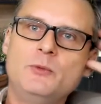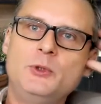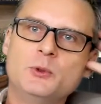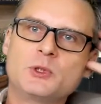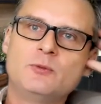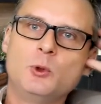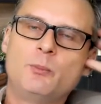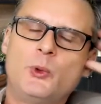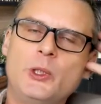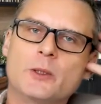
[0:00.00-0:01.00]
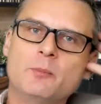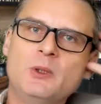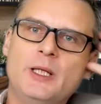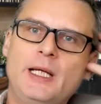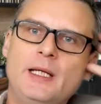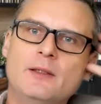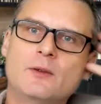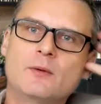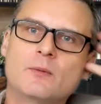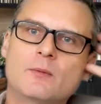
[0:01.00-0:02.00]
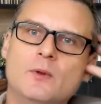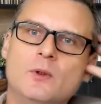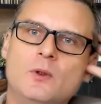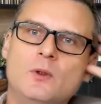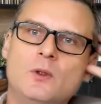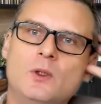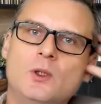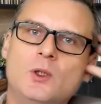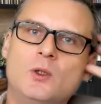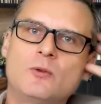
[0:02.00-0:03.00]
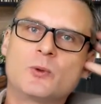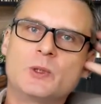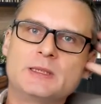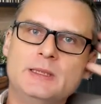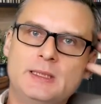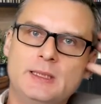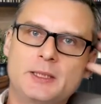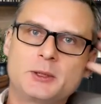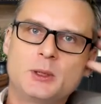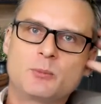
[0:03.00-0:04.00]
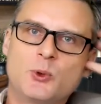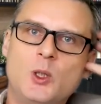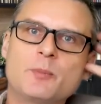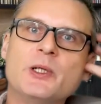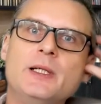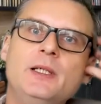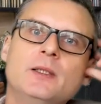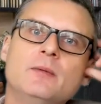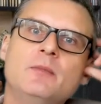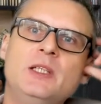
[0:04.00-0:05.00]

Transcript: useful boilerplate, of course, intellectual property,